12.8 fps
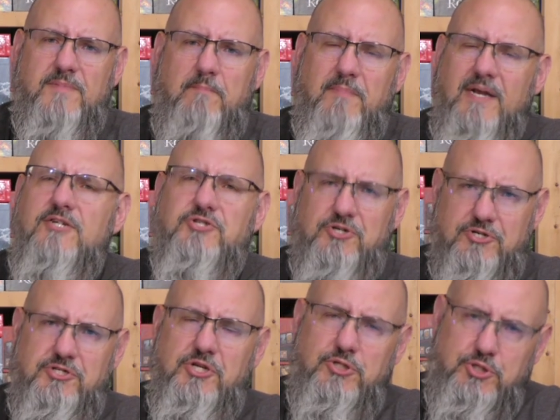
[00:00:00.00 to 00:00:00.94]

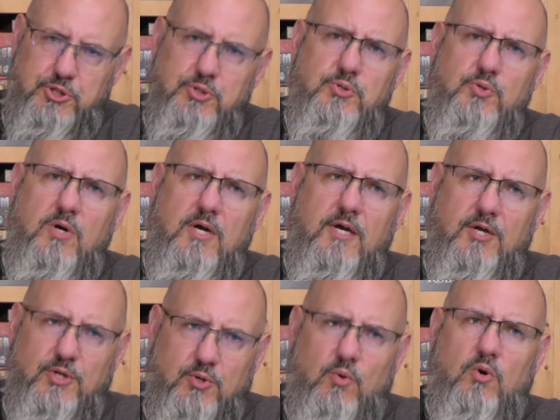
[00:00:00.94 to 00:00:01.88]
miniatures to
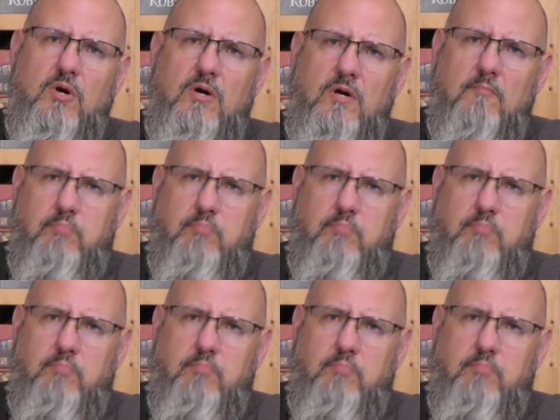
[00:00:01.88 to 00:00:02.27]
your